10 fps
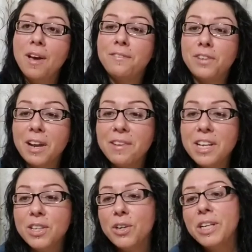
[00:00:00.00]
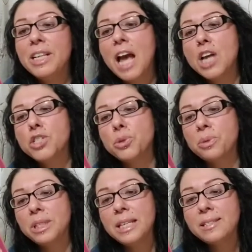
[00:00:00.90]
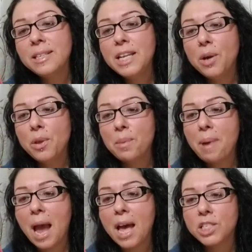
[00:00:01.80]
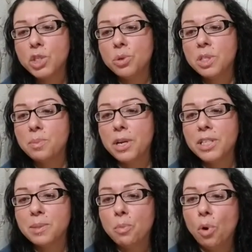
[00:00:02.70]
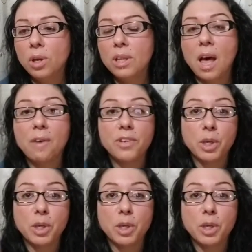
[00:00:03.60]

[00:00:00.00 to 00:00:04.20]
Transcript: Forgiving and learning. As you release and heal the past, you experience more love in your